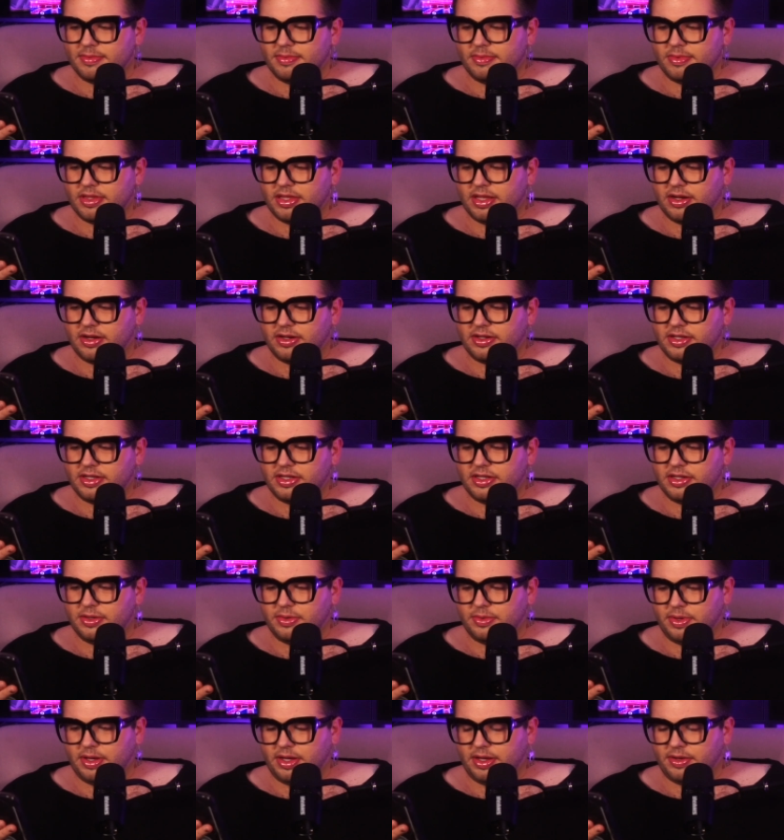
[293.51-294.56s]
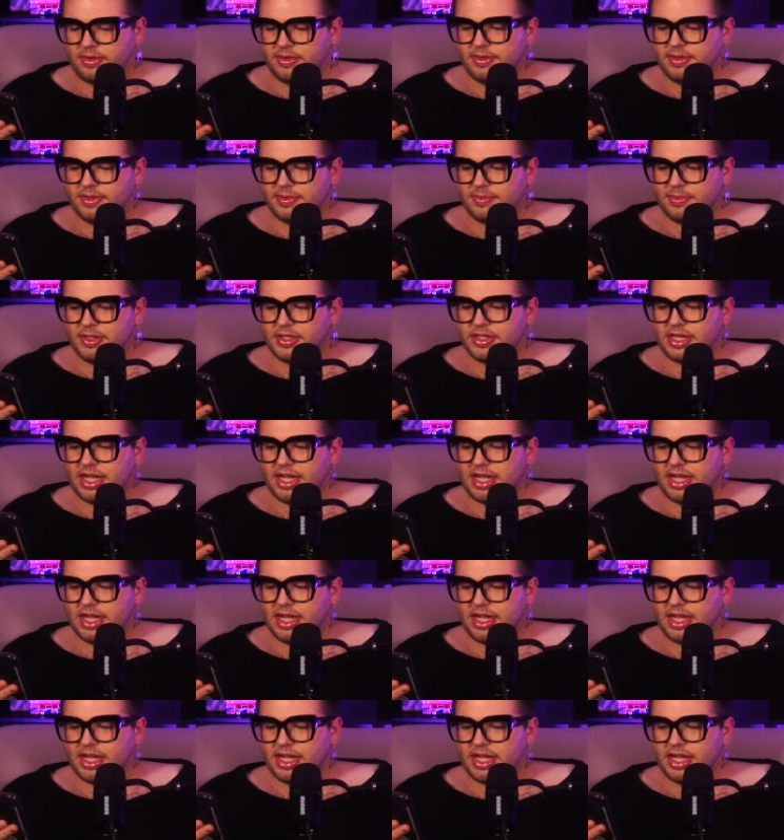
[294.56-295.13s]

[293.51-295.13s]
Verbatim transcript: They're duos, which